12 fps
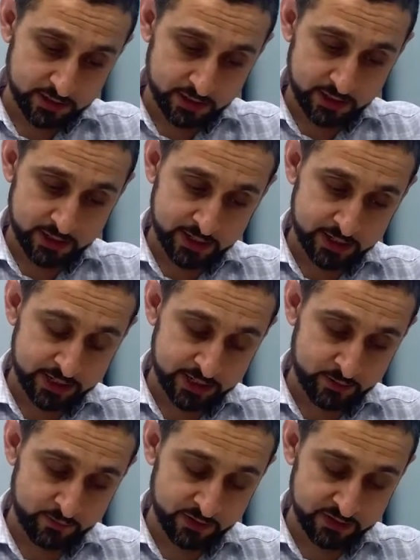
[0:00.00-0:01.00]

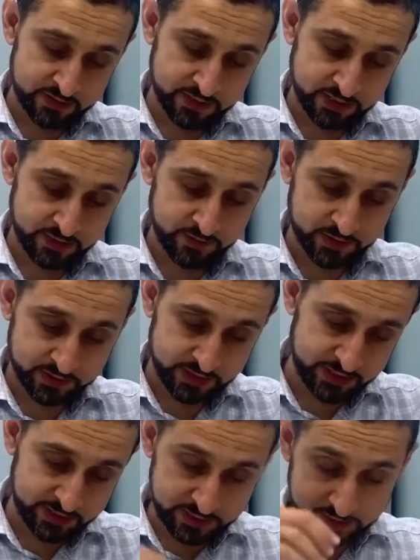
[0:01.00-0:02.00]
versus HMRC.